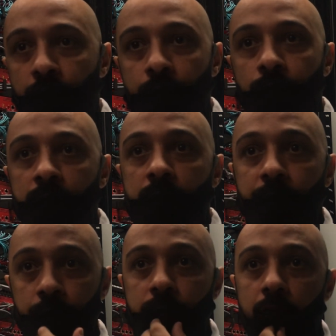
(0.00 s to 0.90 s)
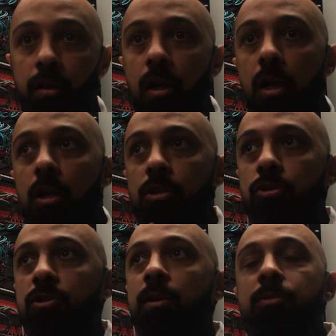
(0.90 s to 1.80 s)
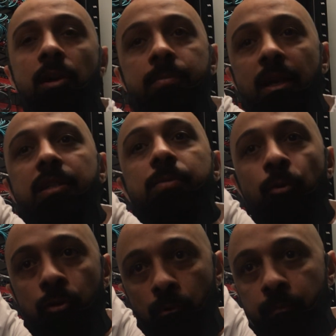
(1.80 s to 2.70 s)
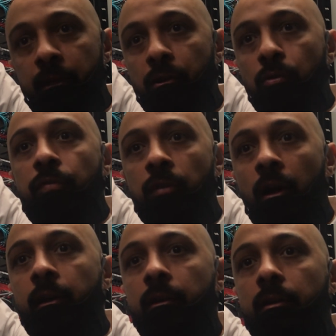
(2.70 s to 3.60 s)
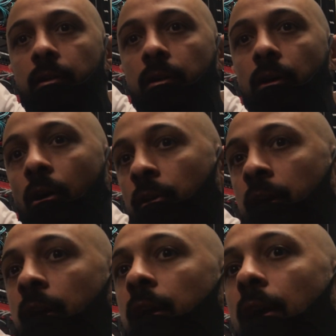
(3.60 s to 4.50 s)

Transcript: you in the future. So sometimes access point will be offline. Okay,